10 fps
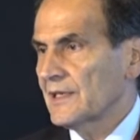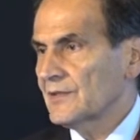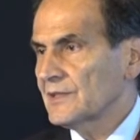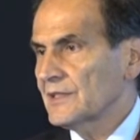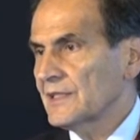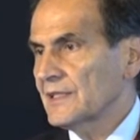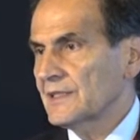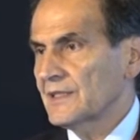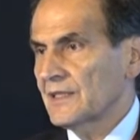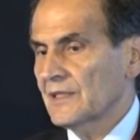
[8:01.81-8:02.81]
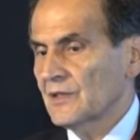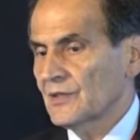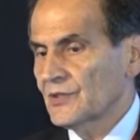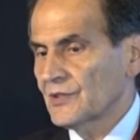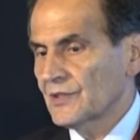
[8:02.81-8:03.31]
Elderly is in the
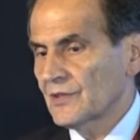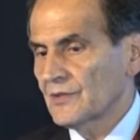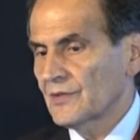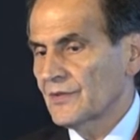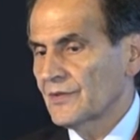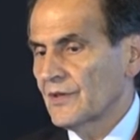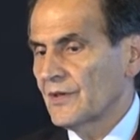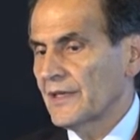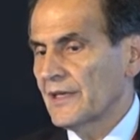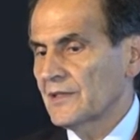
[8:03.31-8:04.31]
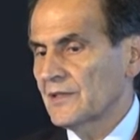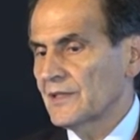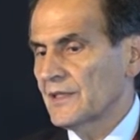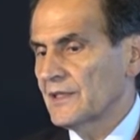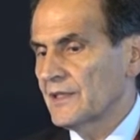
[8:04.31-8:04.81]
closed circle,
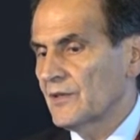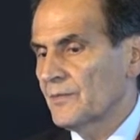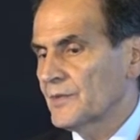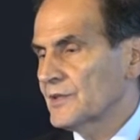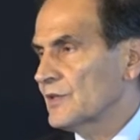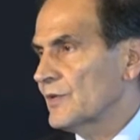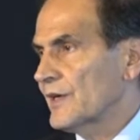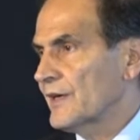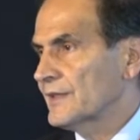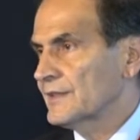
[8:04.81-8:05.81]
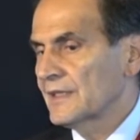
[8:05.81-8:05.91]
non-elderly in the open square.